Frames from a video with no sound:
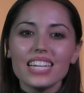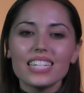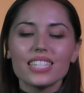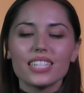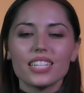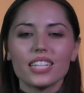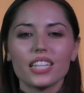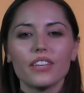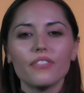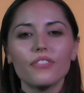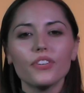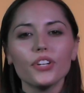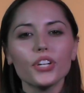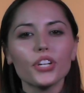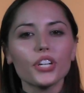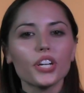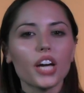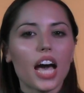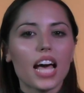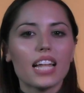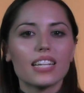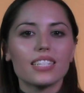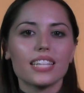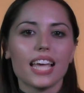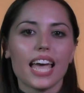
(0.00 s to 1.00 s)
Deliver your
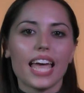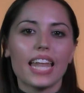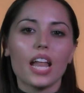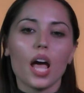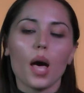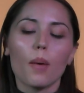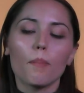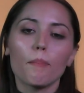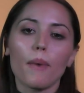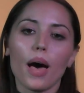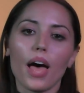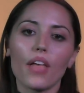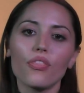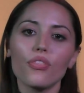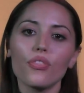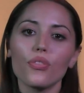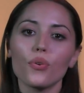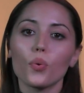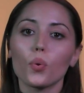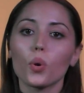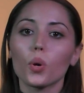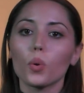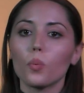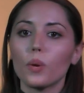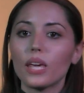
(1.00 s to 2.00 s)
content a month
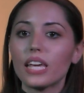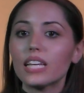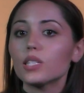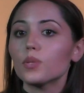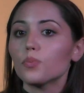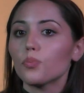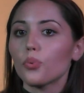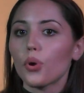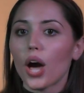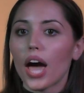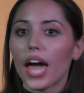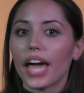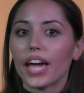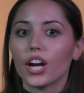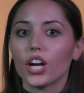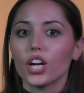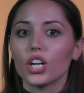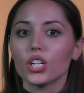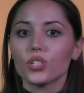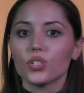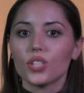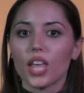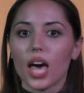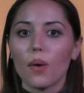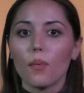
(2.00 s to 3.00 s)
or weeks prior,
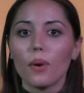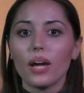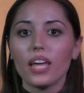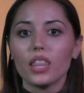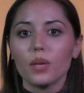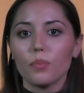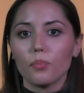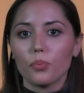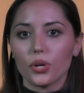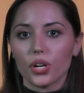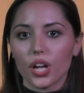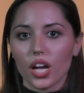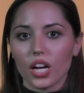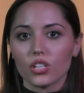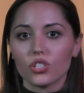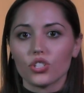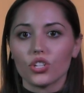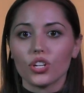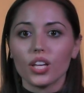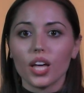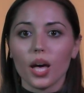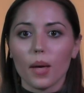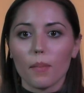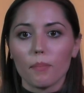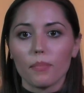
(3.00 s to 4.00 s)
so that way the production
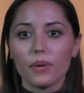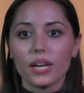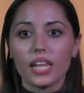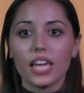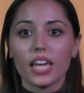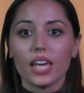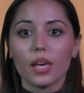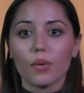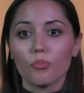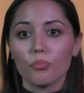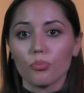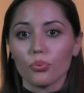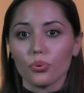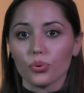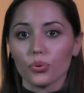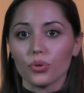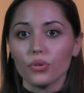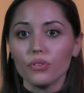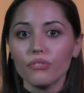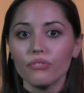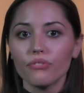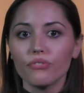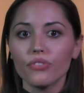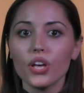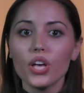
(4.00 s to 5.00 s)
company can
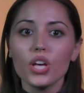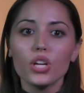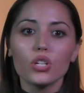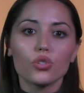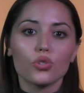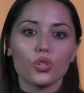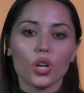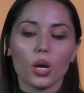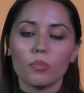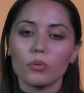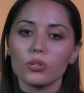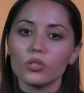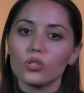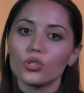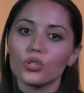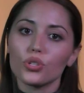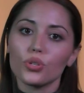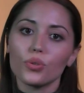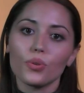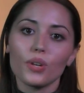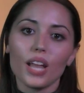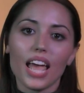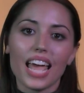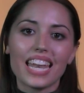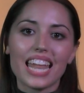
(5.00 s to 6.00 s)
proof,
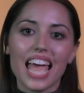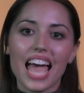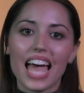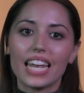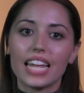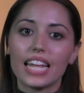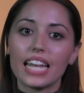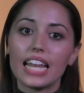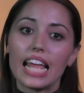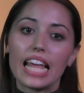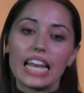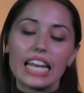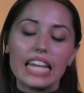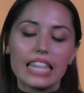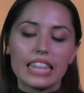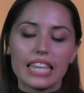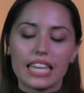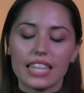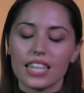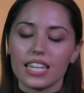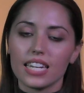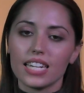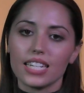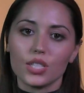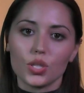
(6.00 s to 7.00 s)
troubleshoot, and edit anything
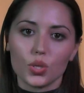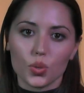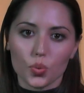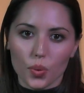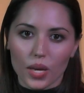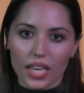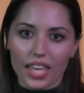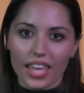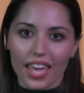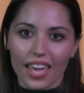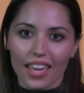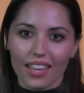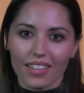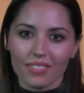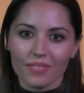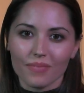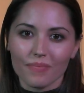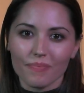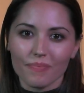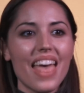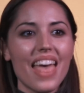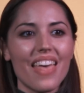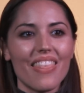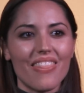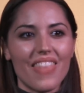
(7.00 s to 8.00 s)
that needs tweaking.
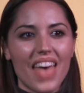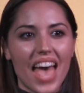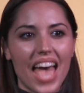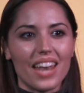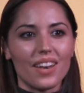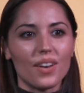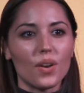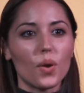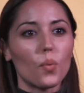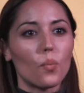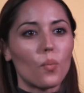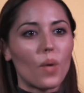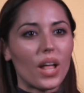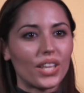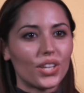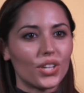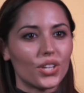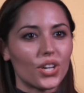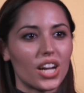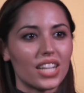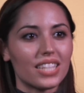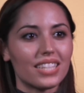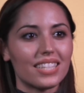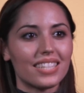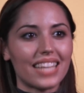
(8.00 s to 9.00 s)
Then, while you're
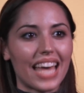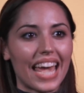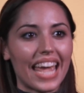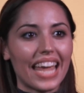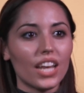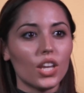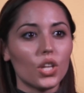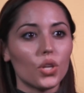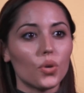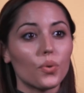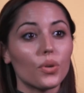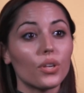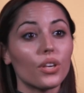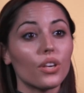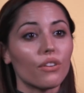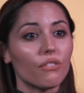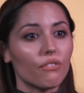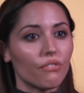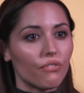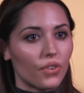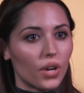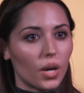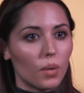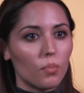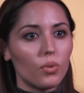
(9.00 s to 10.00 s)
on site, you can
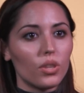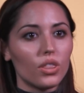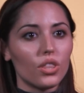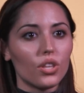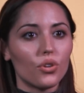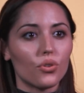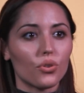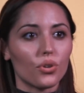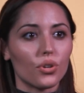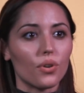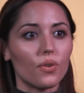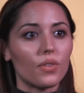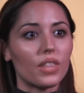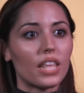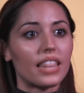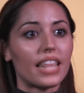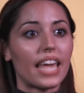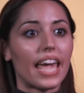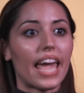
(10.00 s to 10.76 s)
confirm with the crew that they